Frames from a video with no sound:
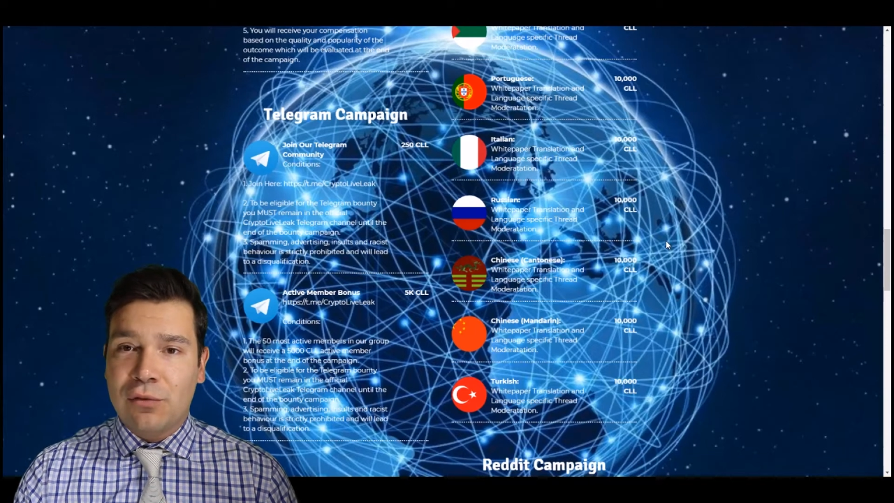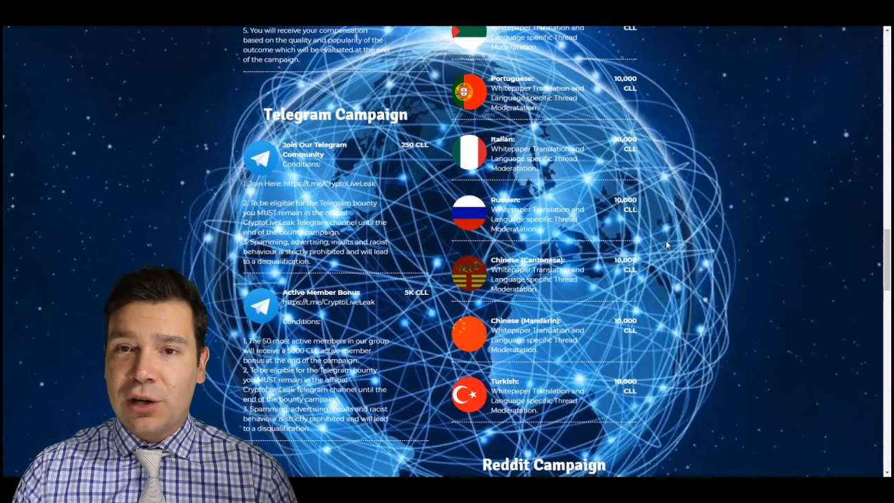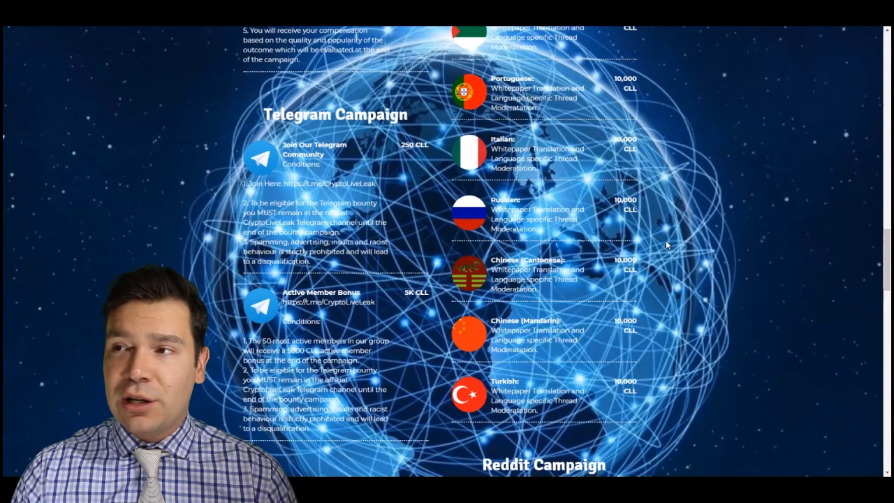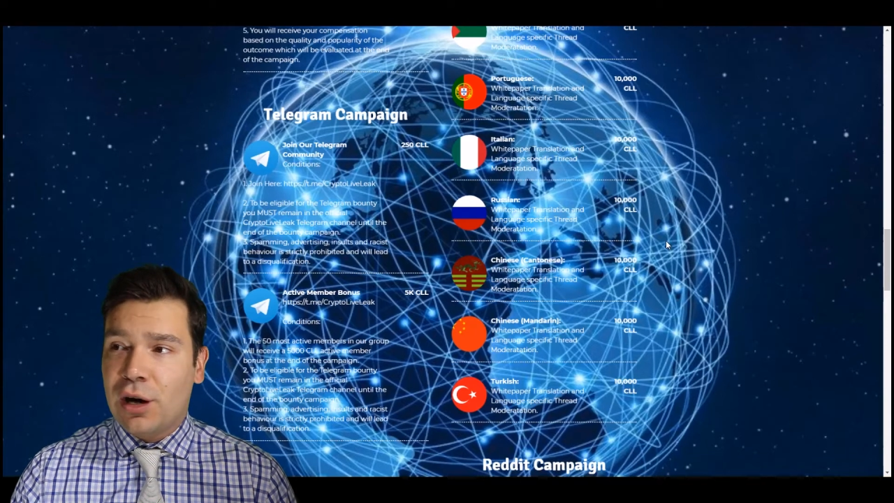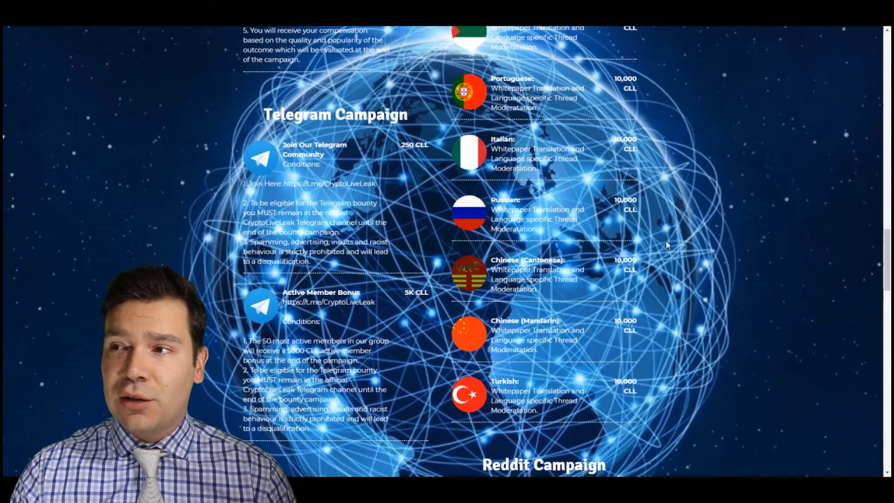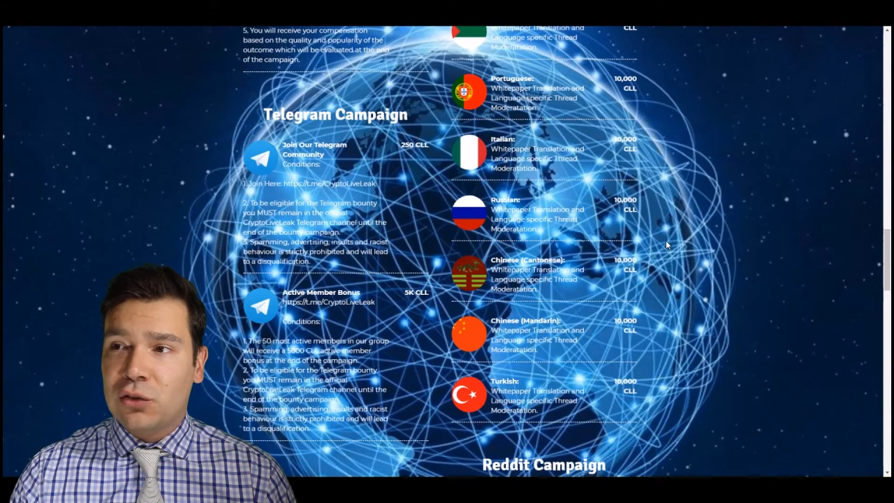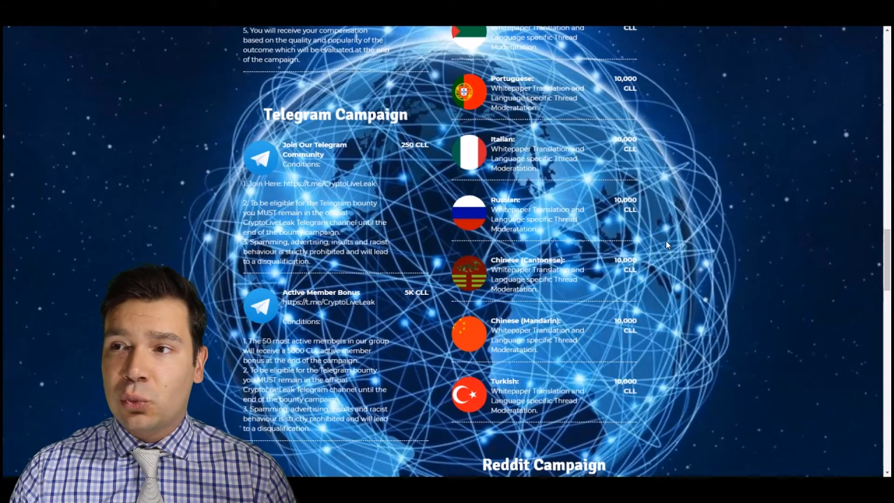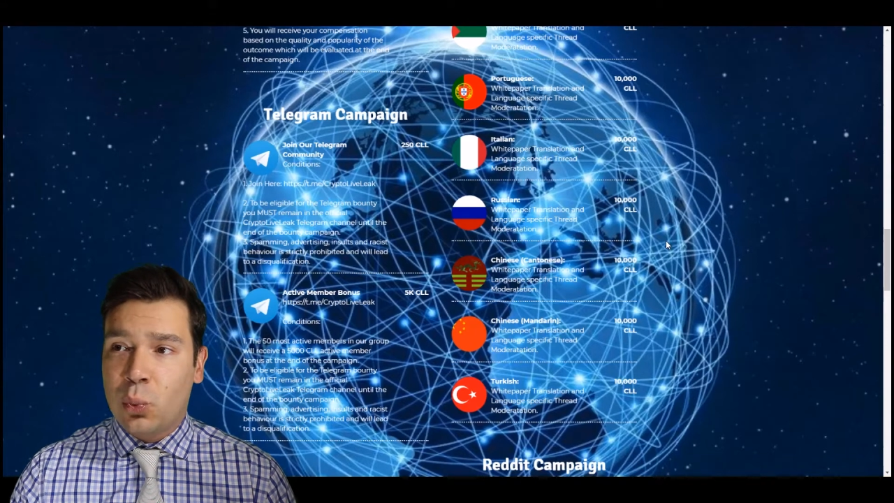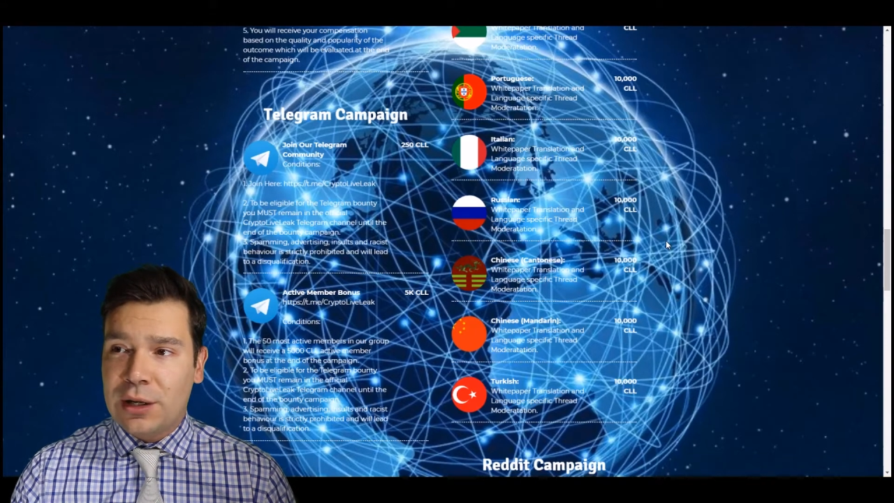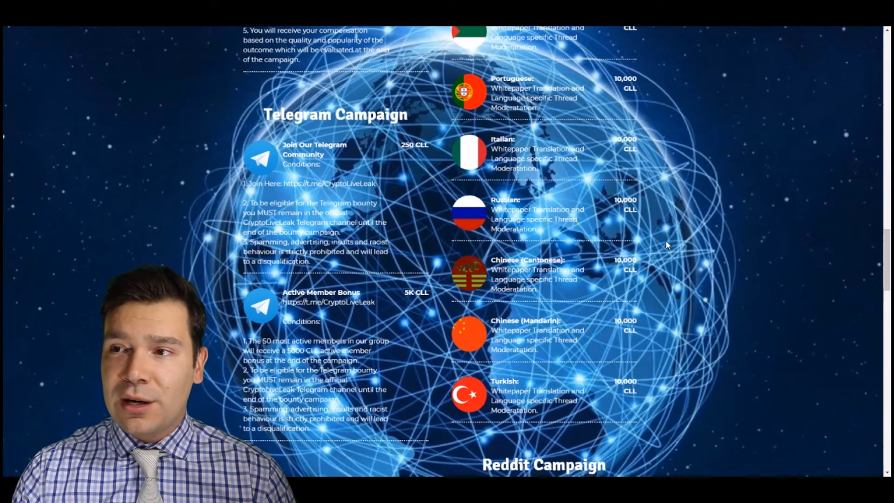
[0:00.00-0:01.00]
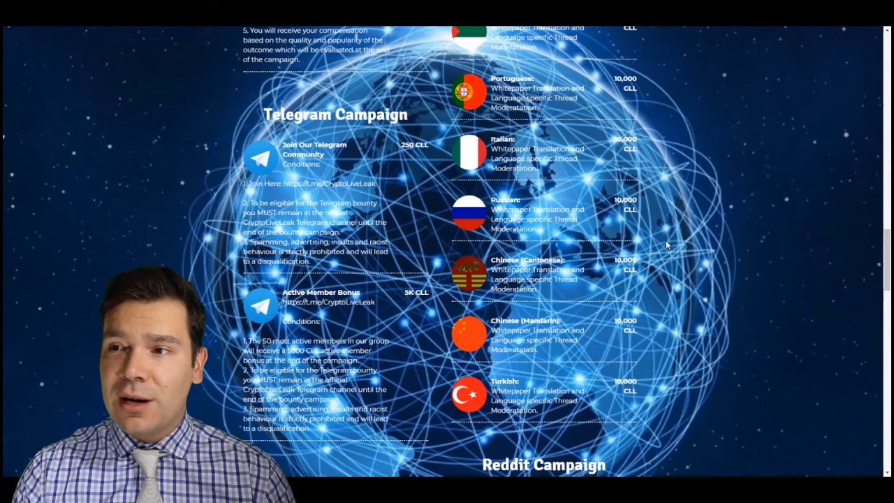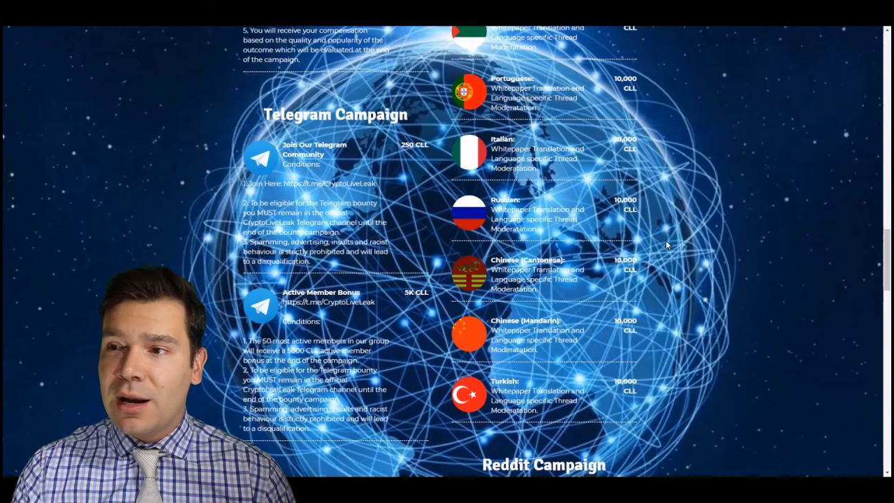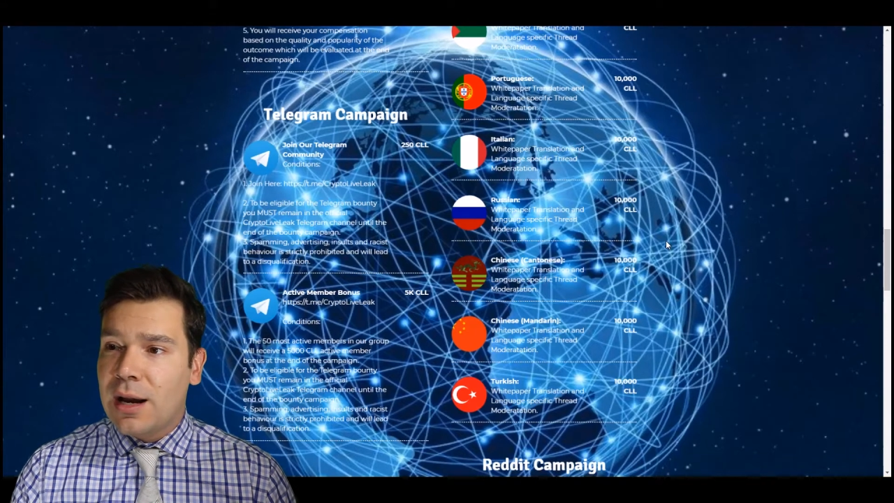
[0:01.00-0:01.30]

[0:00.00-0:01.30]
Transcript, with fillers: running on Twitter